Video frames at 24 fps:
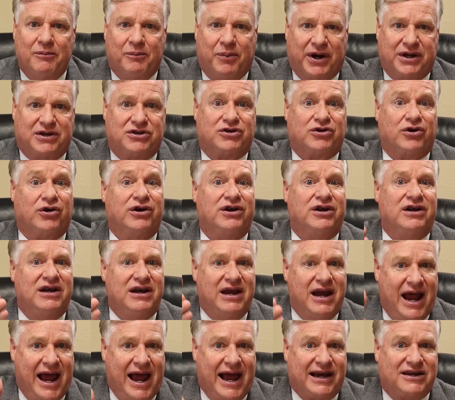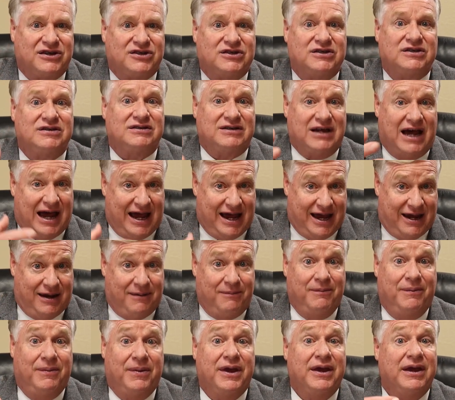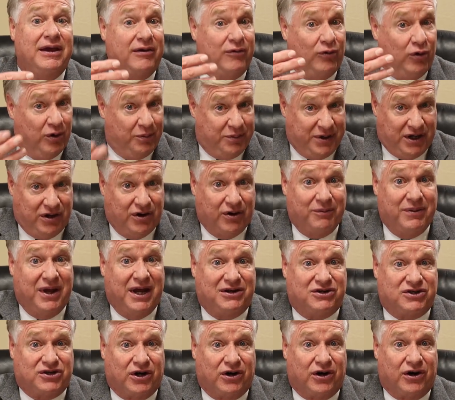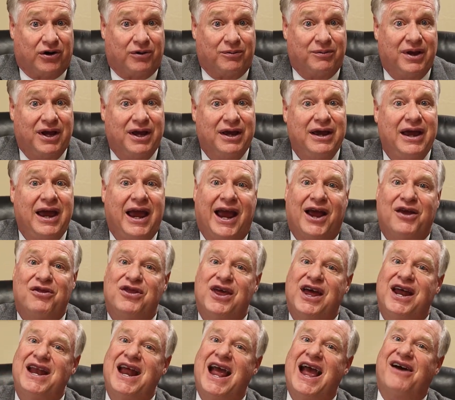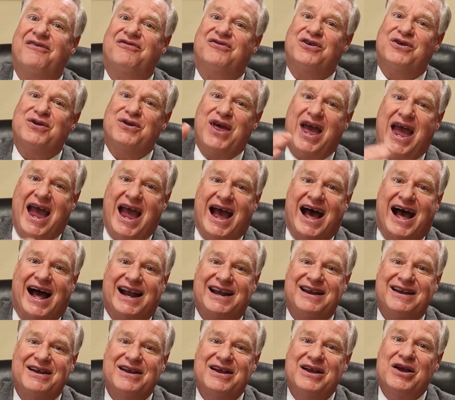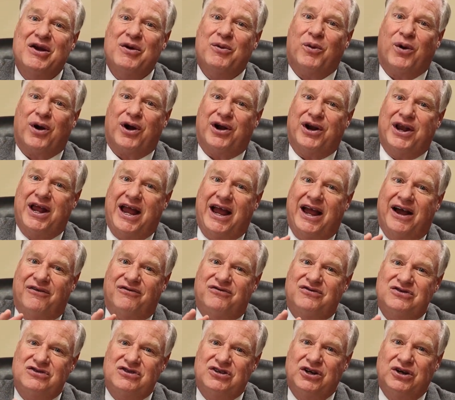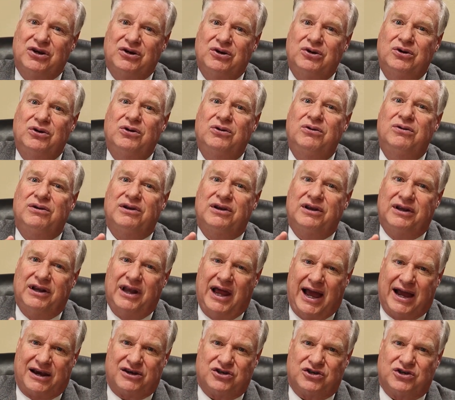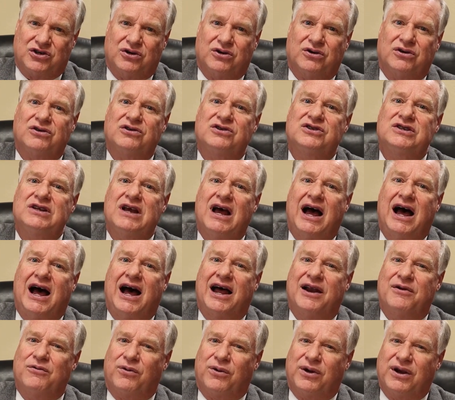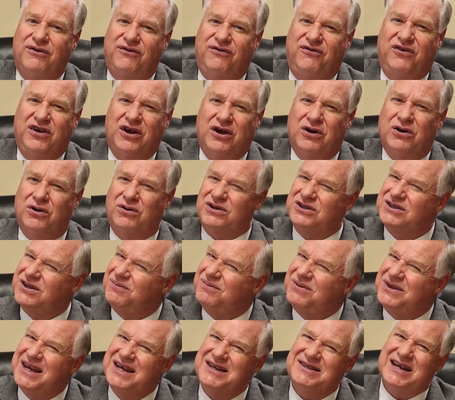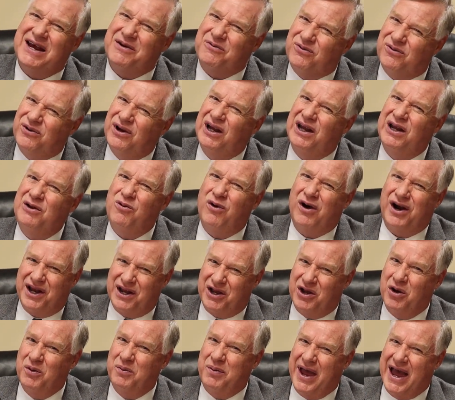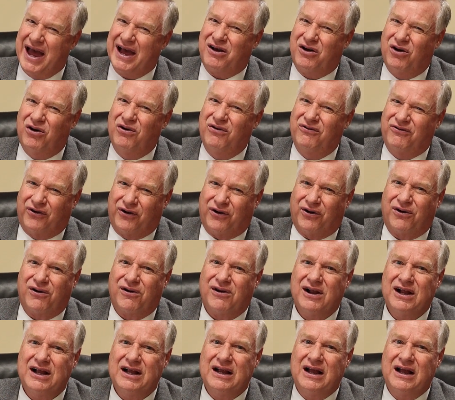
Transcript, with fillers: but your next time will be your midterm, and then after that, we're going to have two lectures on review, some things I really want to go back over